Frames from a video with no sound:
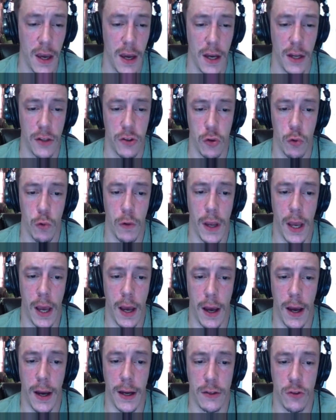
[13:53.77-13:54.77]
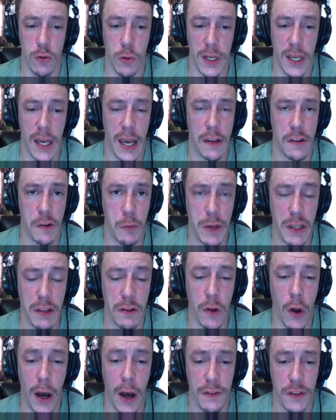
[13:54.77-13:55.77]
to, uh, to a case we
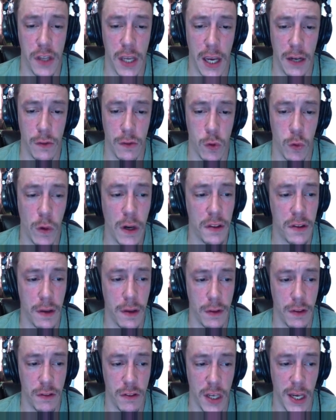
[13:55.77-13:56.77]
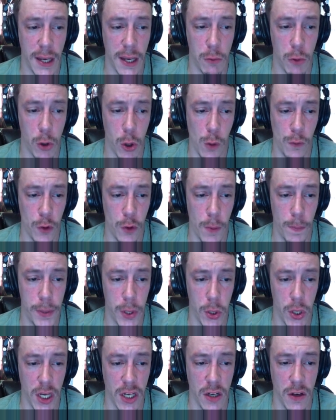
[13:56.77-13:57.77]
saw at the end of twenty seventeen, where over a
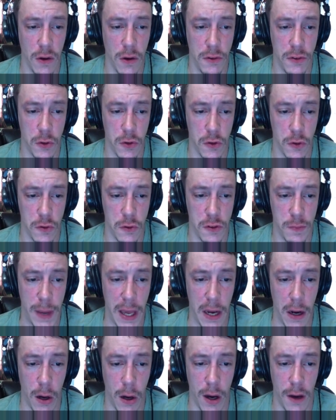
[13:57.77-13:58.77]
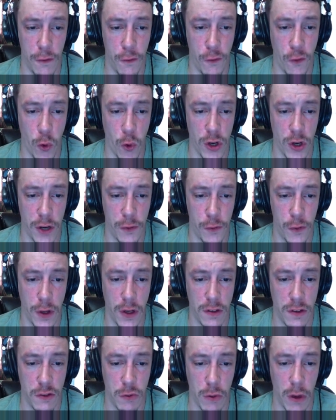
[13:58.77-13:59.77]
billion users who spent on four
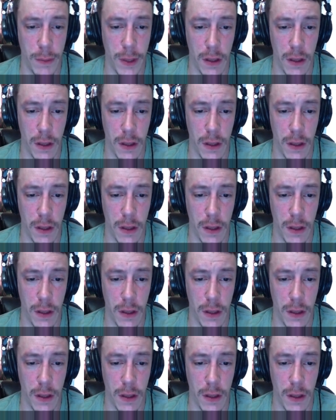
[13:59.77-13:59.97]
different streaming